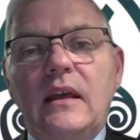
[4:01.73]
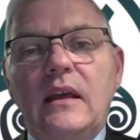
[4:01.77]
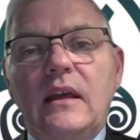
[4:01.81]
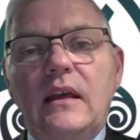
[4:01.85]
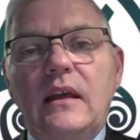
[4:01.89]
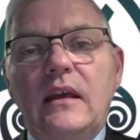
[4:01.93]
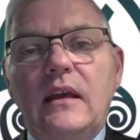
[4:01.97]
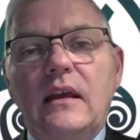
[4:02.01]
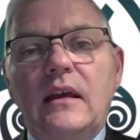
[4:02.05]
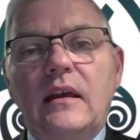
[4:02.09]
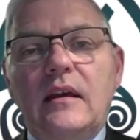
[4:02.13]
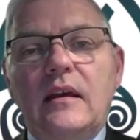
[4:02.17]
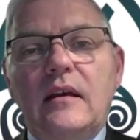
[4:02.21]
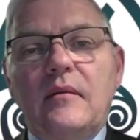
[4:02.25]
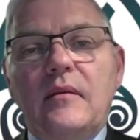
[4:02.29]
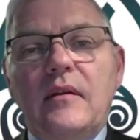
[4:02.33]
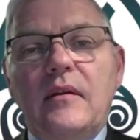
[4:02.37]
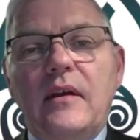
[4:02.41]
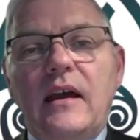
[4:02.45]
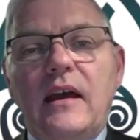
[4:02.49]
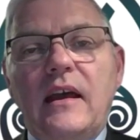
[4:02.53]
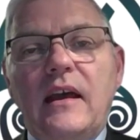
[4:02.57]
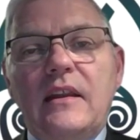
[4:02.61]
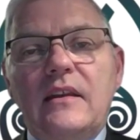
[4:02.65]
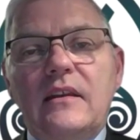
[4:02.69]
Uh,
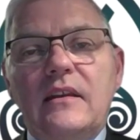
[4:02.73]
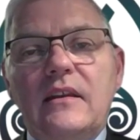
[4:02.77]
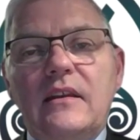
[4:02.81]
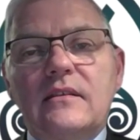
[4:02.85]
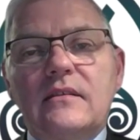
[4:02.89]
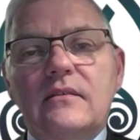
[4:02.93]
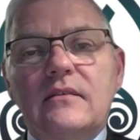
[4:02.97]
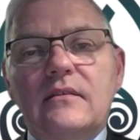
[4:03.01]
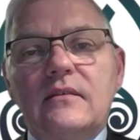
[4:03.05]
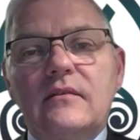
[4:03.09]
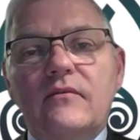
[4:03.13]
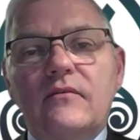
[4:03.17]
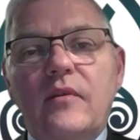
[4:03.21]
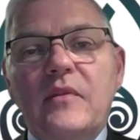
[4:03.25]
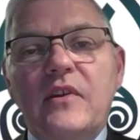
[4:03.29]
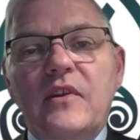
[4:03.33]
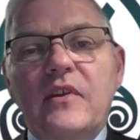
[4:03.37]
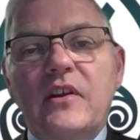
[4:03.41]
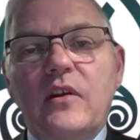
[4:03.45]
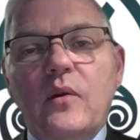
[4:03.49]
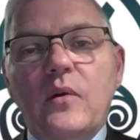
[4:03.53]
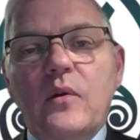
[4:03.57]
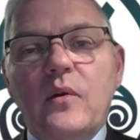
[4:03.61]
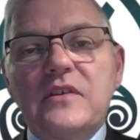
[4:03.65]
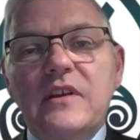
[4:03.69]
and from a
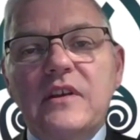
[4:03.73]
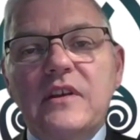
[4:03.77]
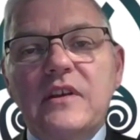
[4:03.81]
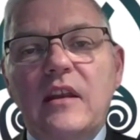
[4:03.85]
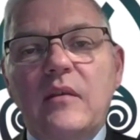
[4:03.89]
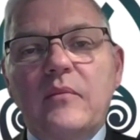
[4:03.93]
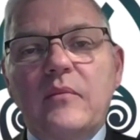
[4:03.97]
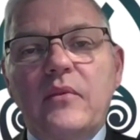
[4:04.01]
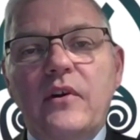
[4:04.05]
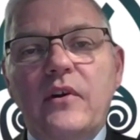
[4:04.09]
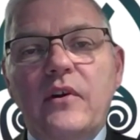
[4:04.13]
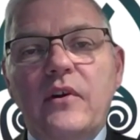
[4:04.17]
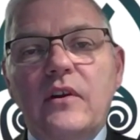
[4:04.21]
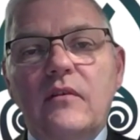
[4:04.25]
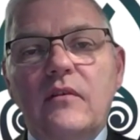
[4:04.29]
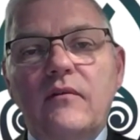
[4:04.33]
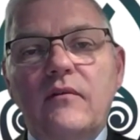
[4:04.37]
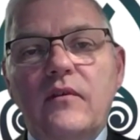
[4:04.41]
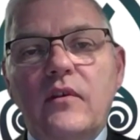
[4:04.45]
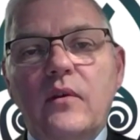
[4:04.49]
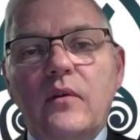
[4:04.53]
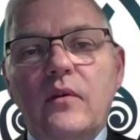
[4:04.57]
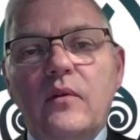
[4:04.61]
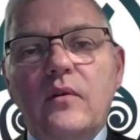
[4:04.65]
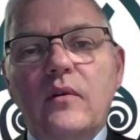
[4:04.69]
negotiating point of
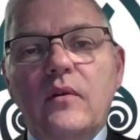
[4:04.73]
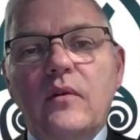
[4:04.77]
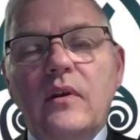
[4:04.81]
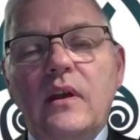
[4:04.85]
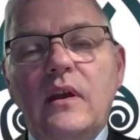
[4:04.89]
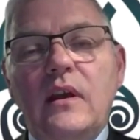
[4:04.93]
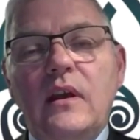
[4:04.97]
view,